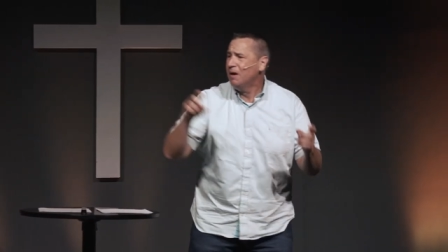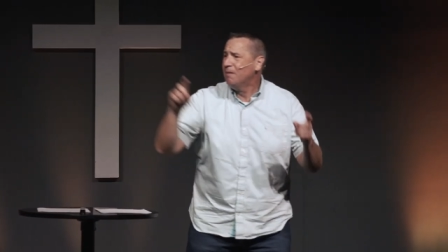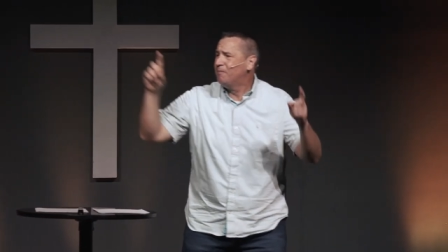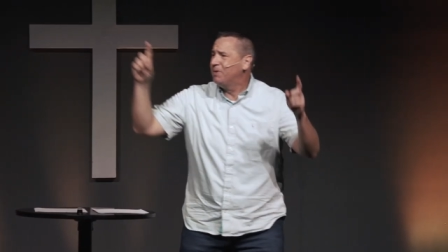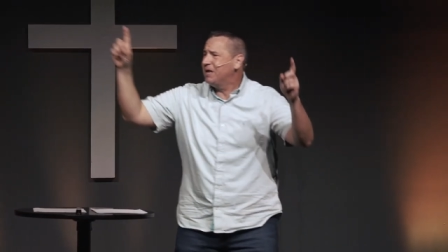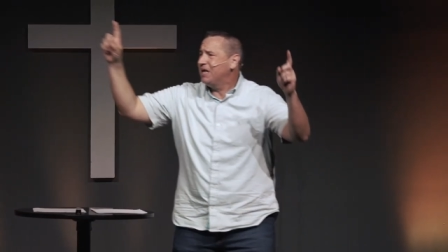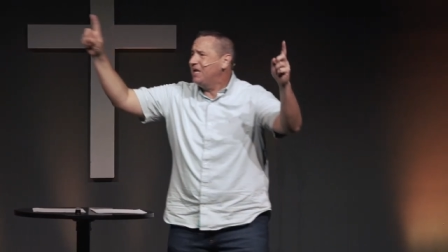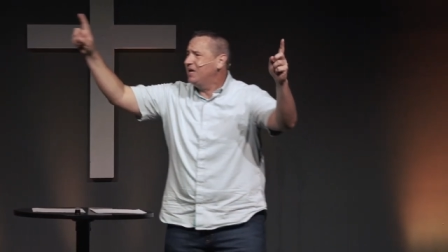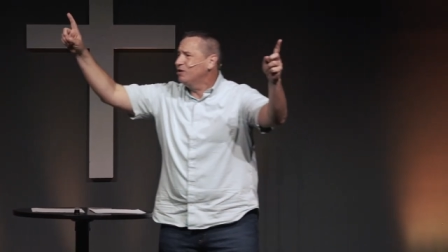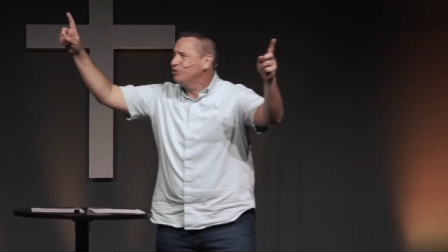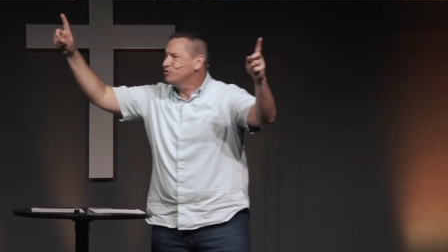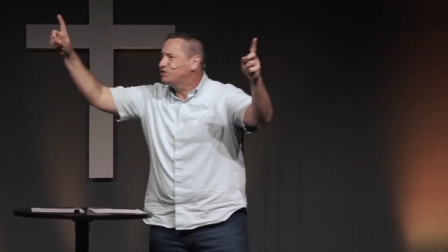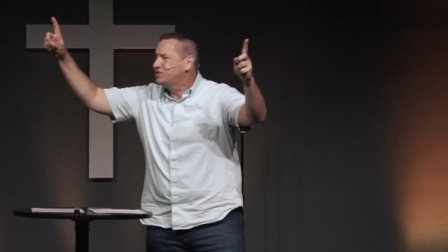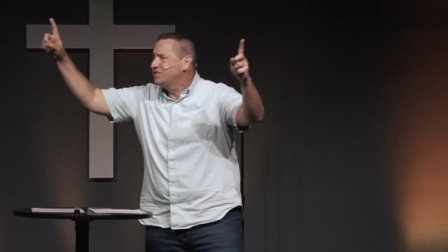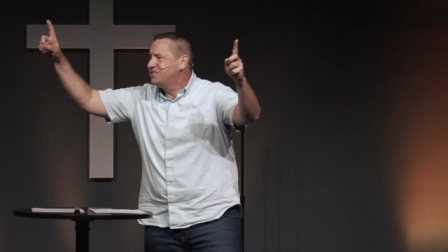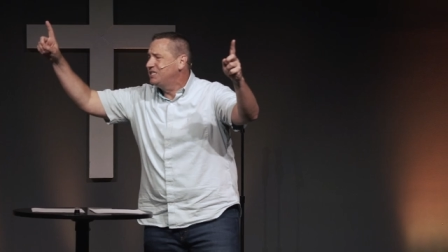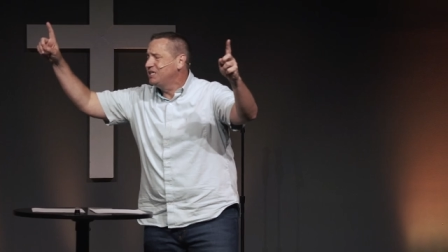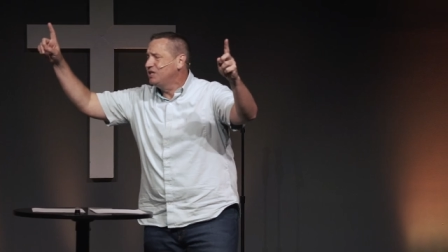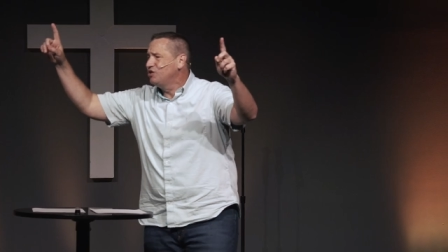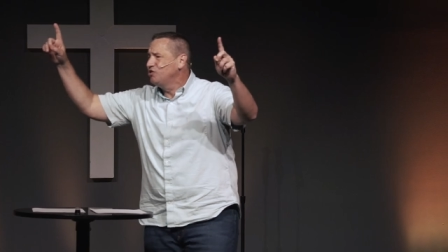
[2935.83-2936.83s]
But here's the
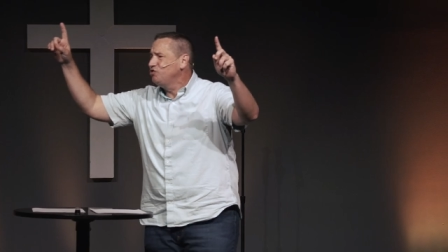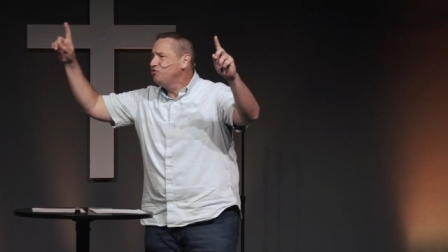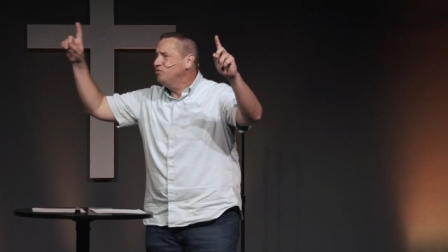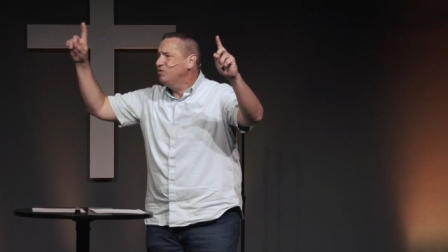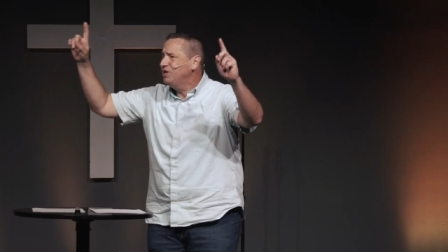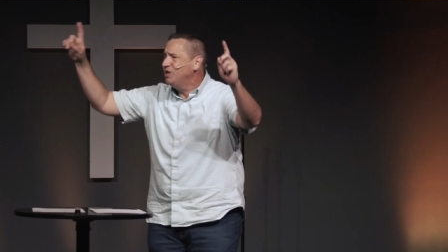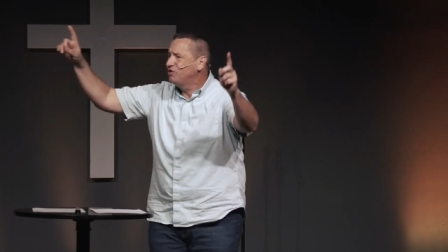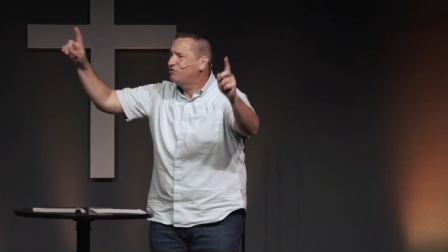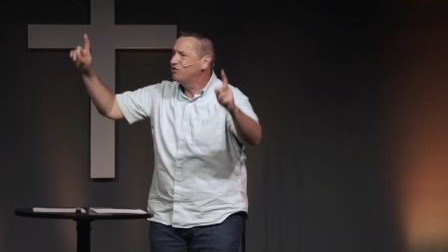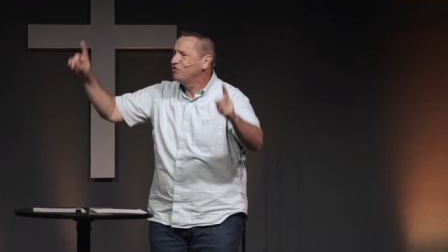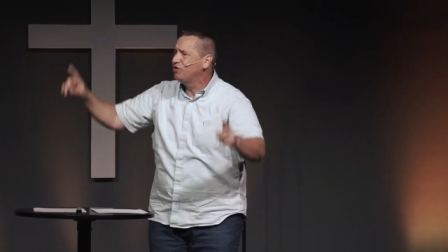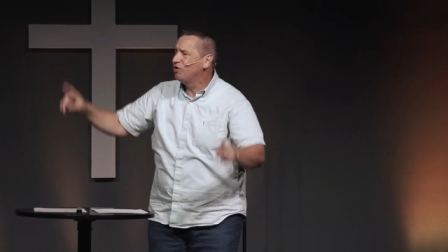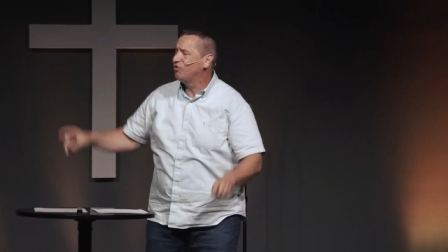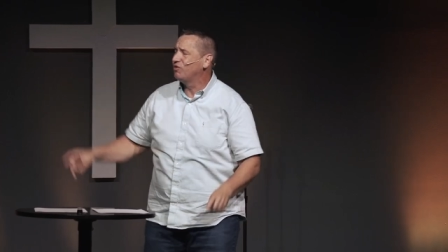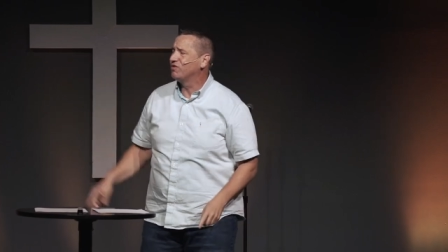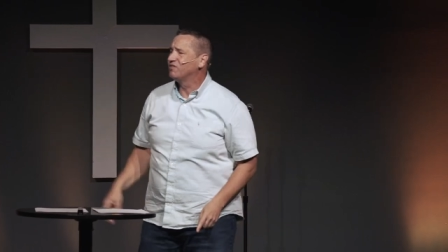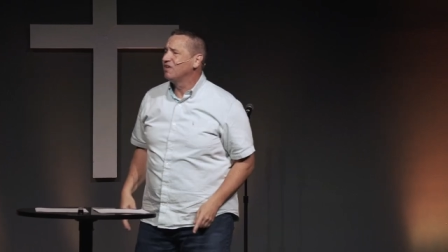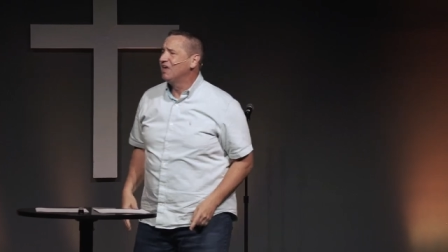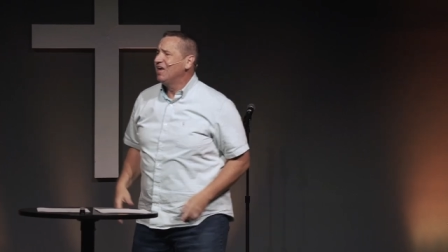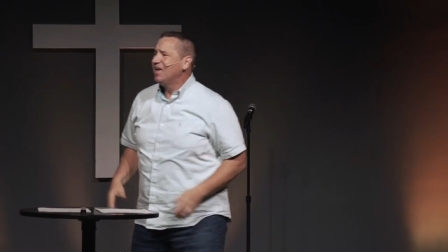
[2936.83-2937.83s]
deal, and you need to know
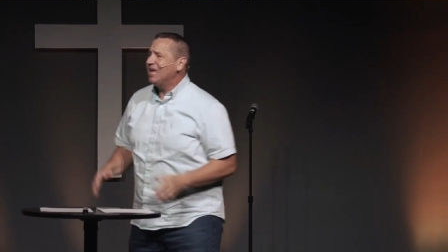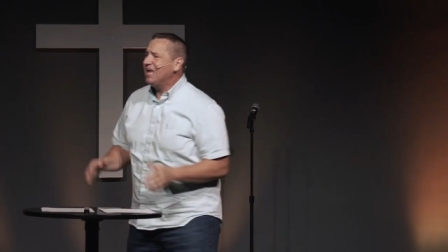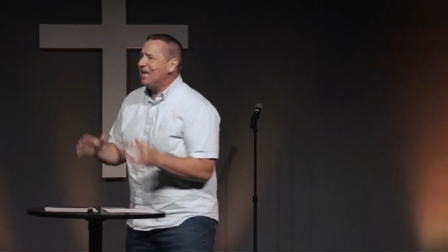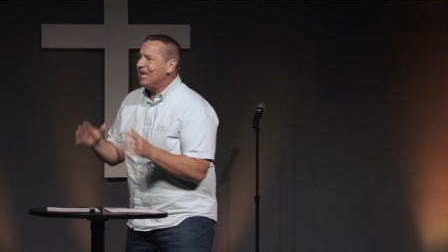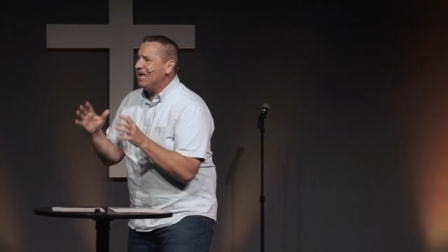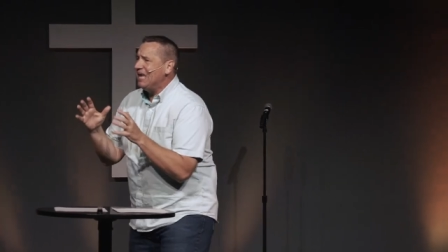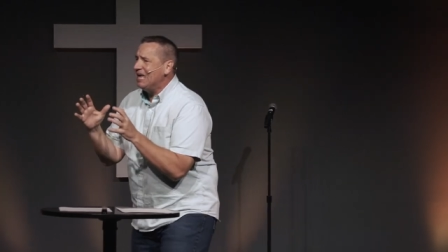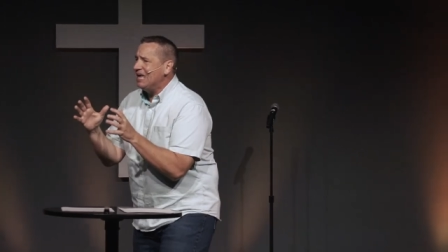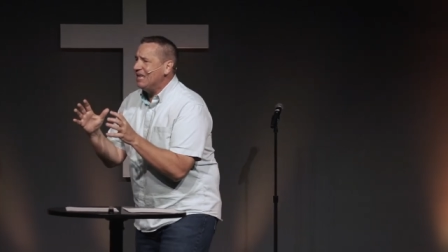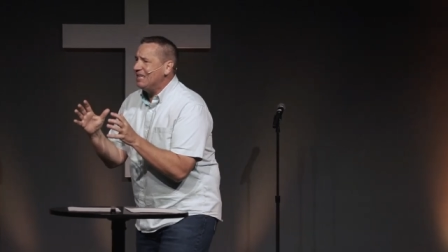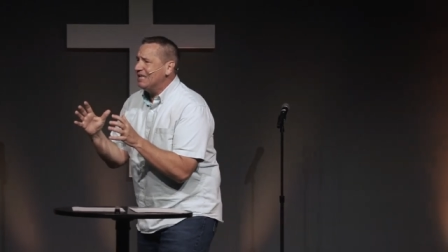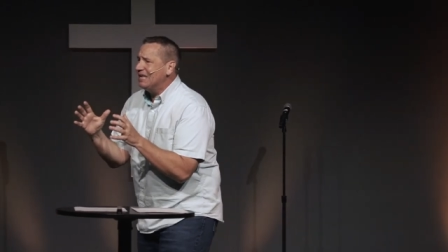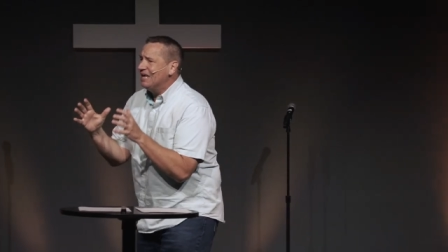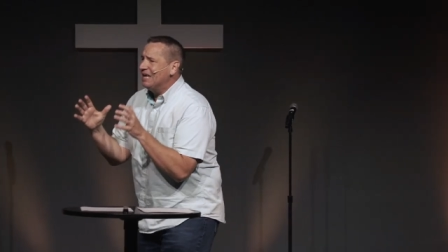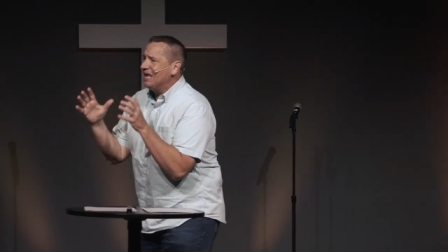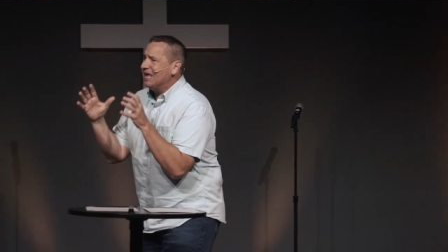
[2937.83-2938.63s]
this it